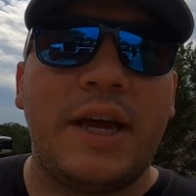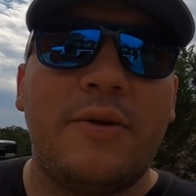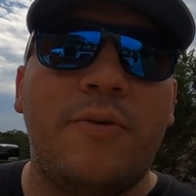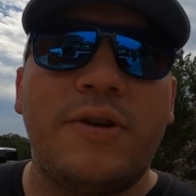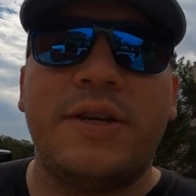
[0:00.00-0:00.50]
get
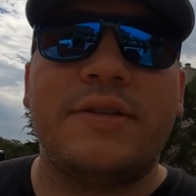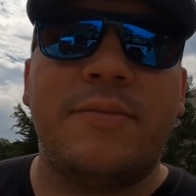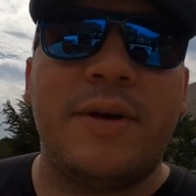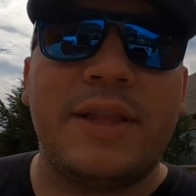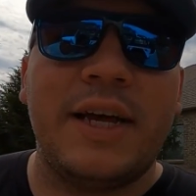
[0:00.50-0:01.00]
a warranty on
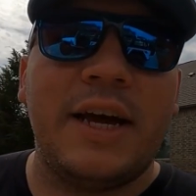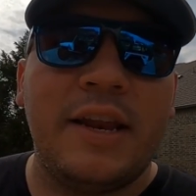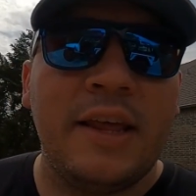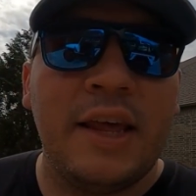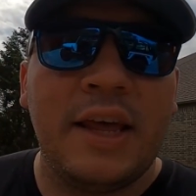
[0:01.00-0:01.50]
something like
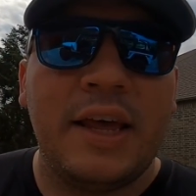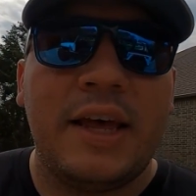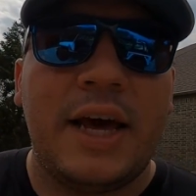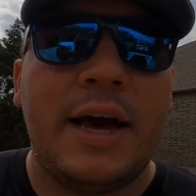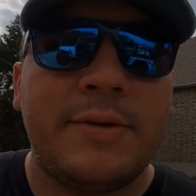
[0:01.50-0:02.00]
that,
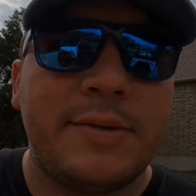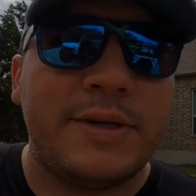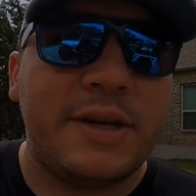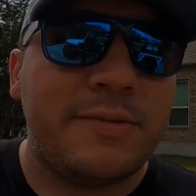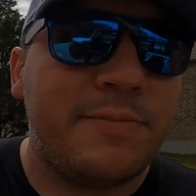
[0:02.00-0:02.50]

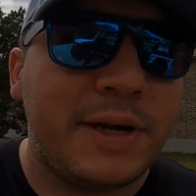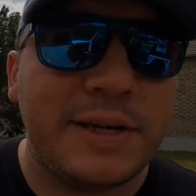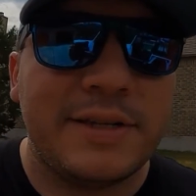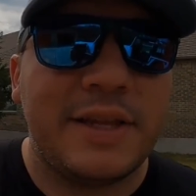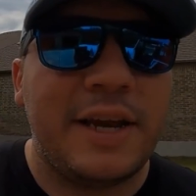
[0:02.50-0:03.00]
especially
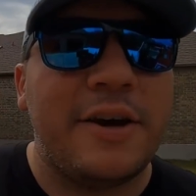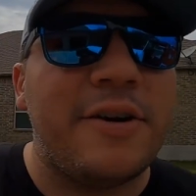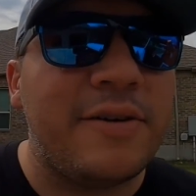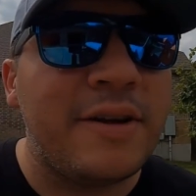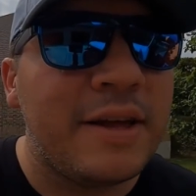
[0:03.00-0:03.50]
because they
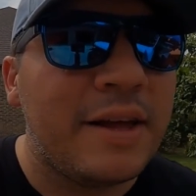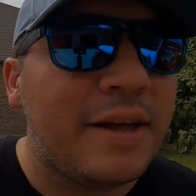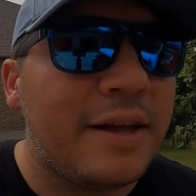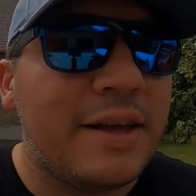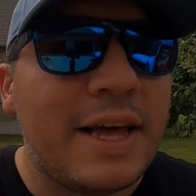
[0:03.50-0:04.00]
know
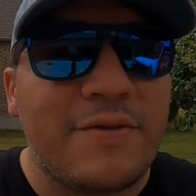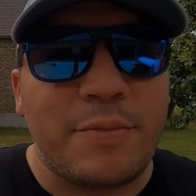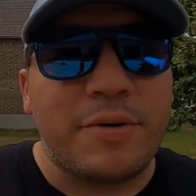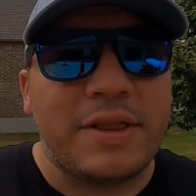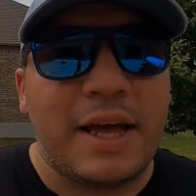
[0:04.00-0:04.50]
if
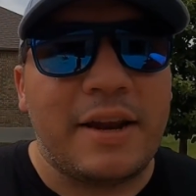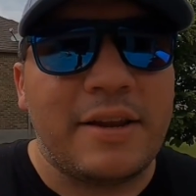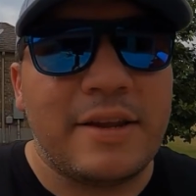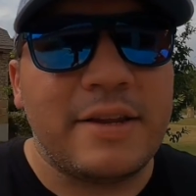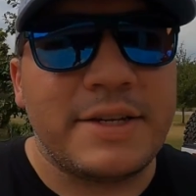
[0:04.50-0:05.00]
you put that
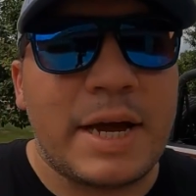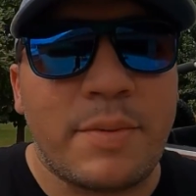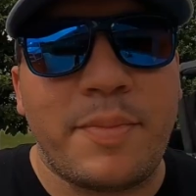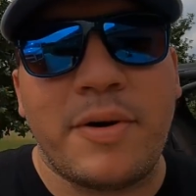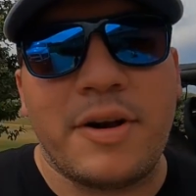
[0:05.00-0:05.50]
type
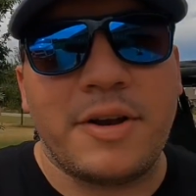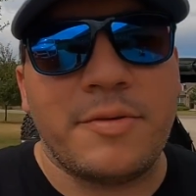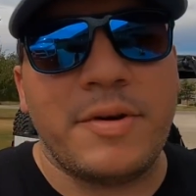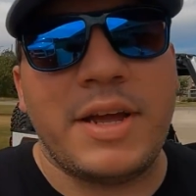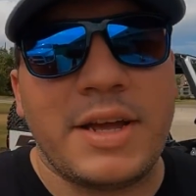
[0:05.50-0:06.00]
of part on
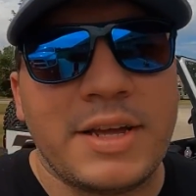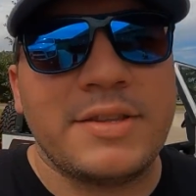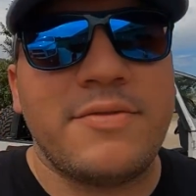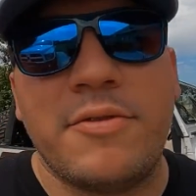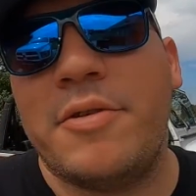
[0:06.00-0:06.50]
your rig,
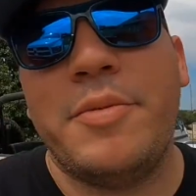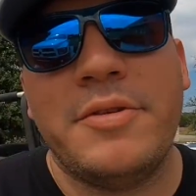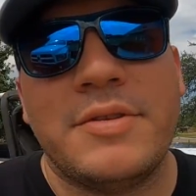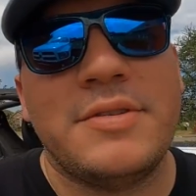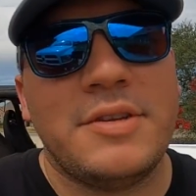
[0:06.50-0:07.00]
it's for
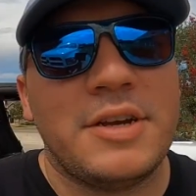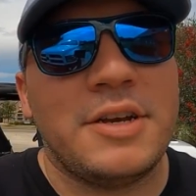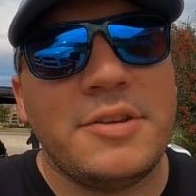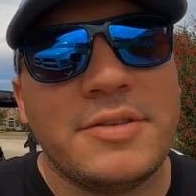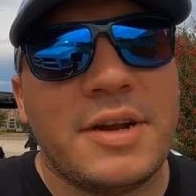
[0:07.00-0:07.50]
abuse. You're going
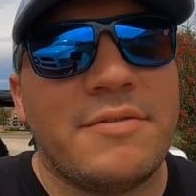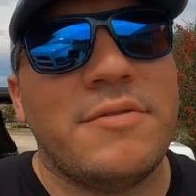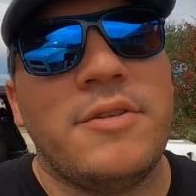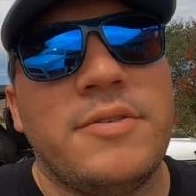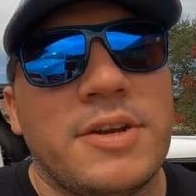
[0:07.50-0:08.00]
to use it
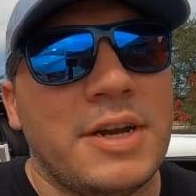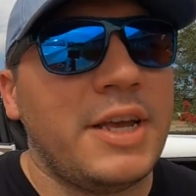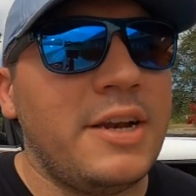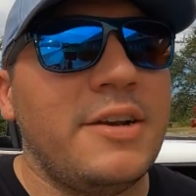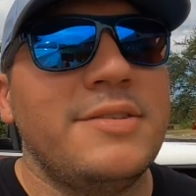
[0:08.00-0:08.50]
off-road. You're going to
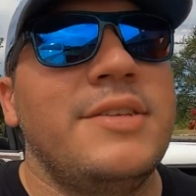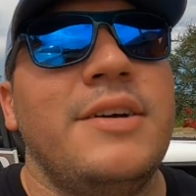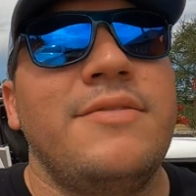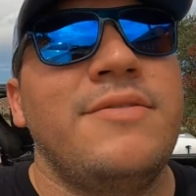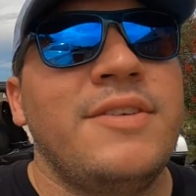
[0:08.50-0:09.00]
hit it on
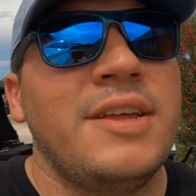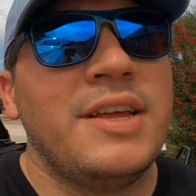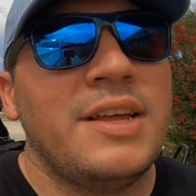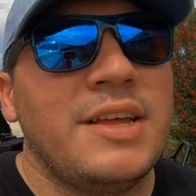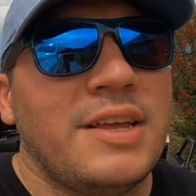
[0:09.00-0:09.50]
stuff,
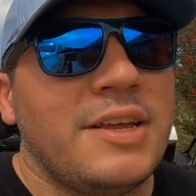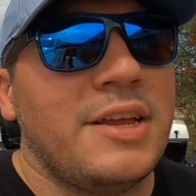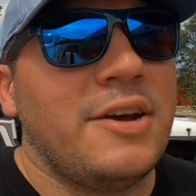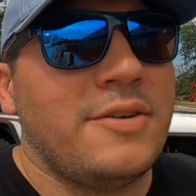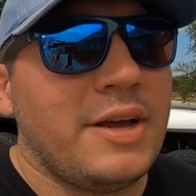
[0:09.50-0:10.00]

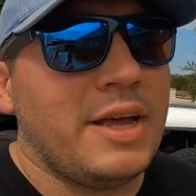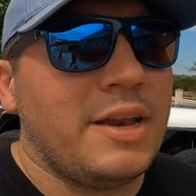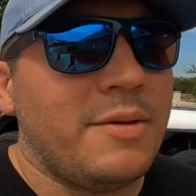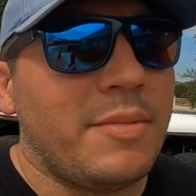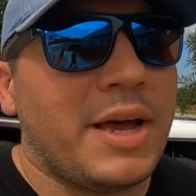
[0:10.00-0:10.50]
you know.
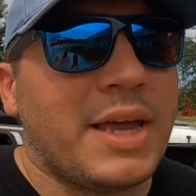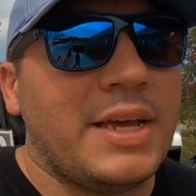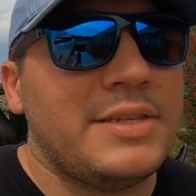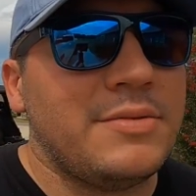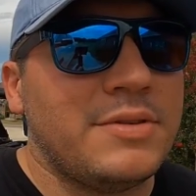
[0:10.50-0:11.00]
And in my
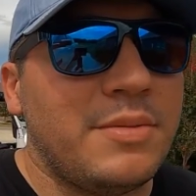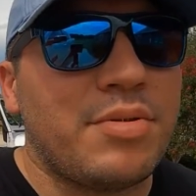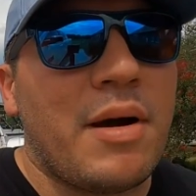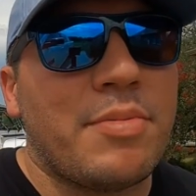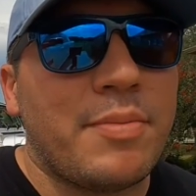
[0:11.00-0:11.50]
case, it was
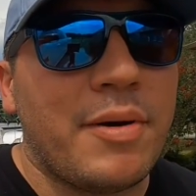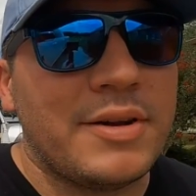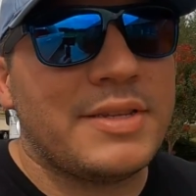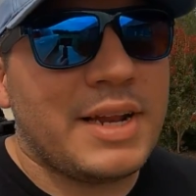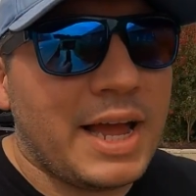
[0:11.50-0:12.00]
improper
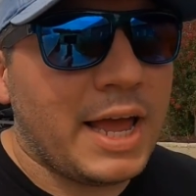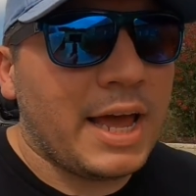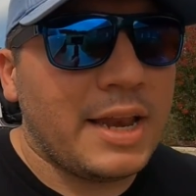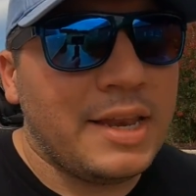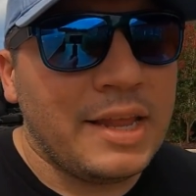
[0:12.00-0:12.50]
parts that I
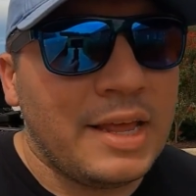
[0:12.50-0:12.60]
had